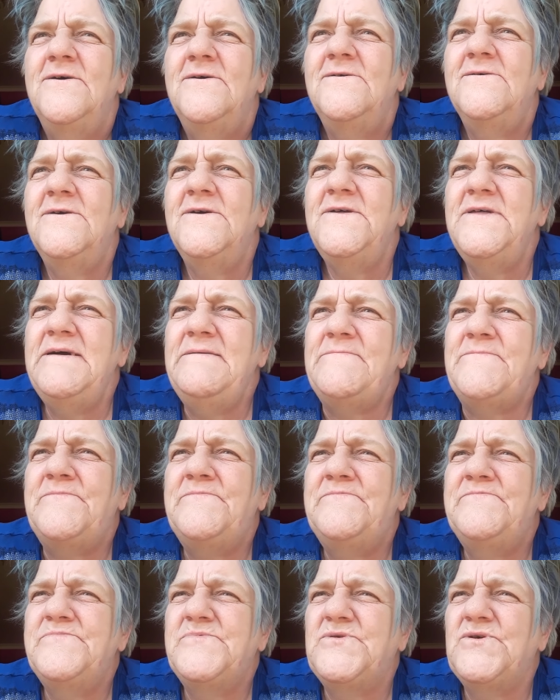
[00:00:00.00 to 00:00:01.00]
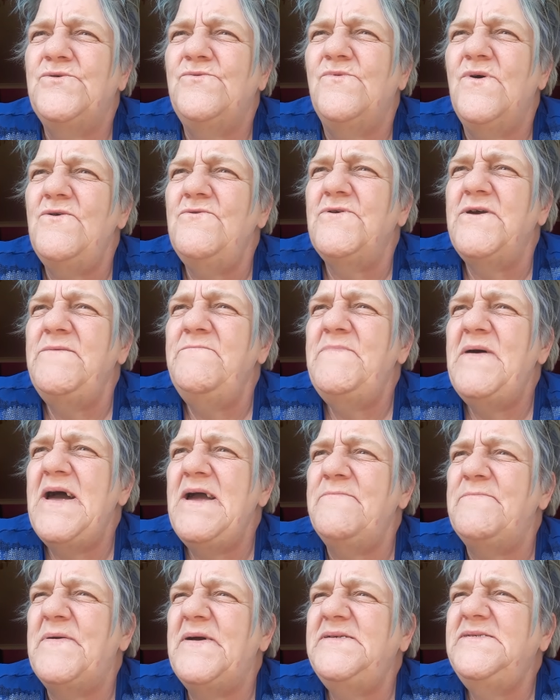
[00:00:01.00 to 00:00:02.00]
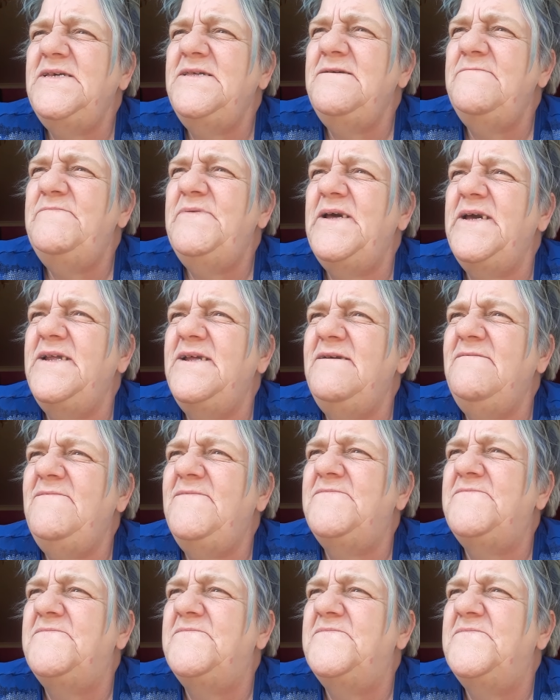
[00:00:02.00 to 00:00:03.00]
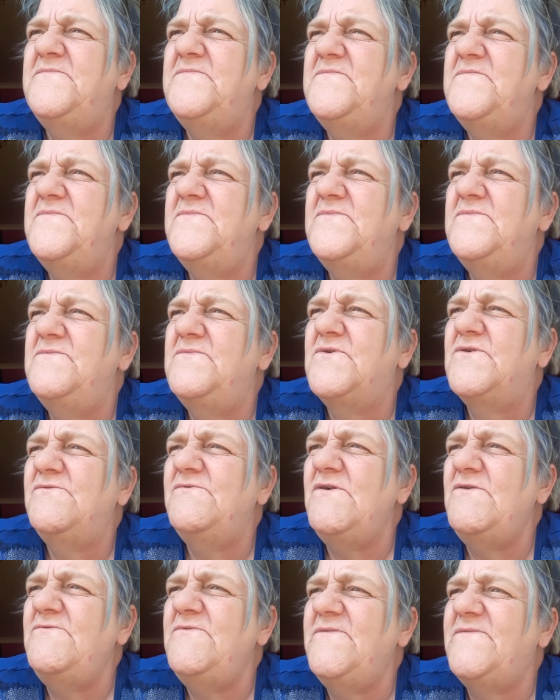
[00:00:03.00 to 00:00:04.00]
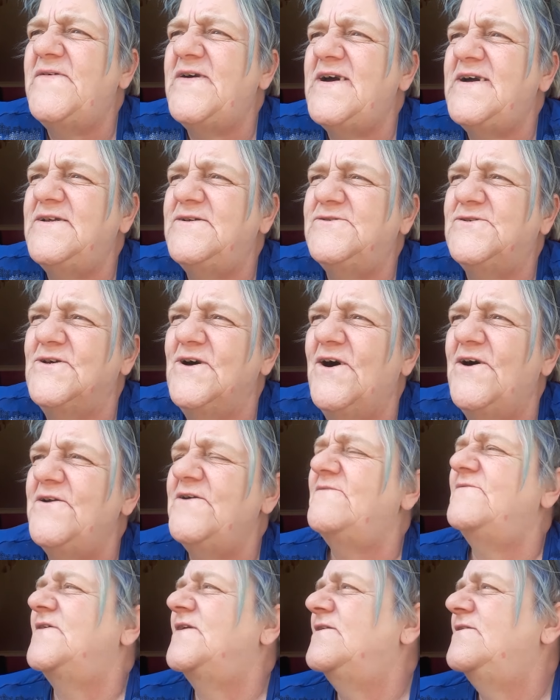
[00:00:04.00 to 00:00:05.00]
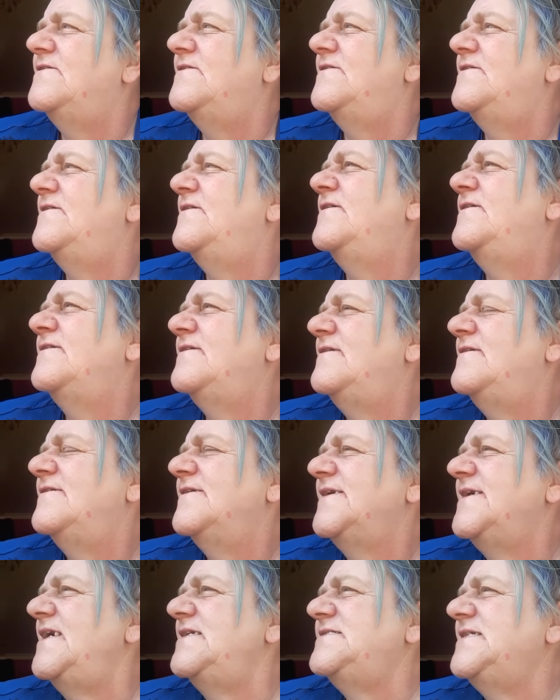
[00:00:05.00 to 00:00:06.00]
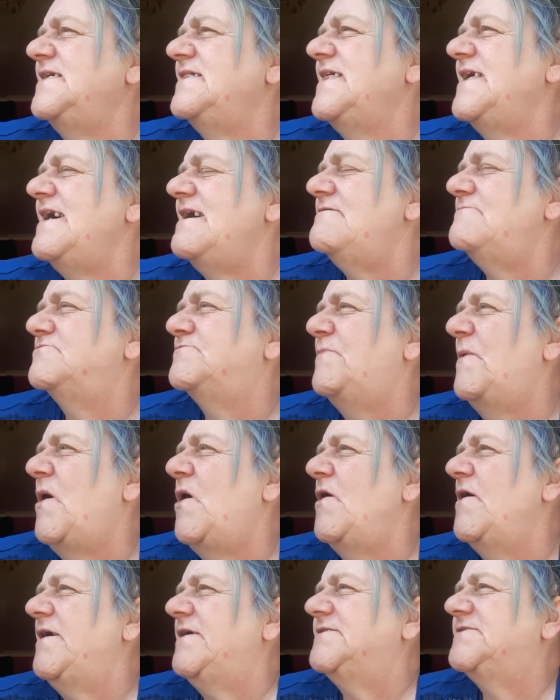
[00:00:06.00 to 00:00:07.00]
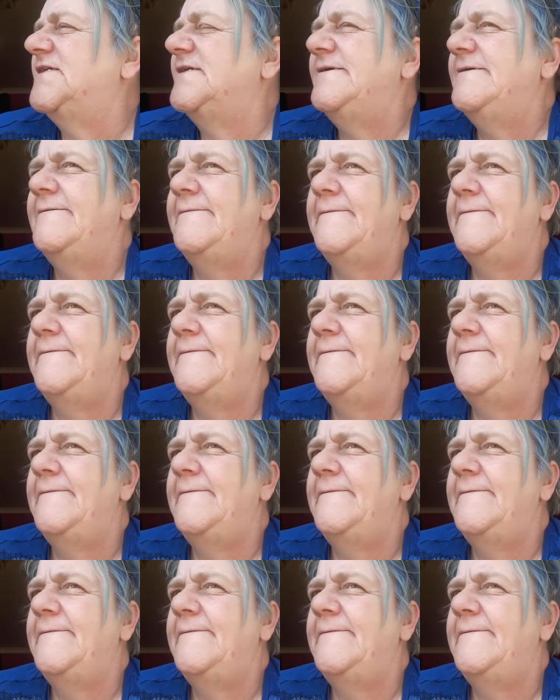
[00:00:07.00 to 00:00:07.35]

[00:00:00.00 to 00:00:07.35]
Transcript: Look at them, two walking by, passing the bleeding coronavirus or other. Get in the house, boys.